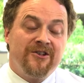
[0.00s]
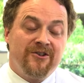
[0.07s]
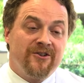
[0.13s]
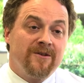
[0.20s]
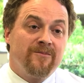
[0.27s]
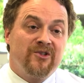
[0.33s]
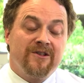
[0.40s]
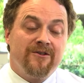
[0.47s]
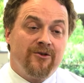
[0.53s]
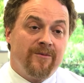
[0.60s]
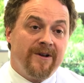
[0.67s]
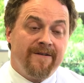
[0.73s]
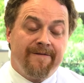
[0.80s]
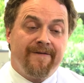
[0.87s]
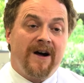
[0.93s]
in terms of
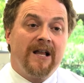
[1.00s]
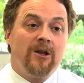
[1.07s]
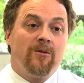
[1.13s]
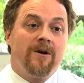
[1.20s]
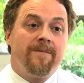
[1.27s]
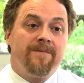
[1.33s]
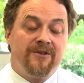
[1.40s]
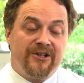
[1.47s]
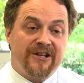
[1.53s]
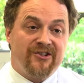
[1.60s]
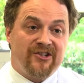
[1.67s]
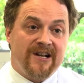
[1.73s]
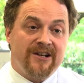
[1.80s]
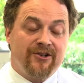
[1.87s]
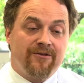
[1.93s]
doing follow-up
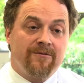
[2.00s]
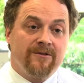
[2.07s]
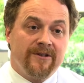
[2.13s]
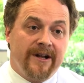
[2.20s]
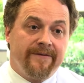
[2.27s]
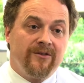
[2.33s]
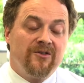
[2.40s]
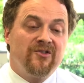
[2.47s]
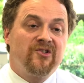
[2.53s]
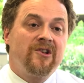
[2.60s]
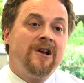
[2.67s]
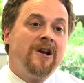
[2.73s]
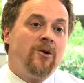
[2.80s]
testosterone levels.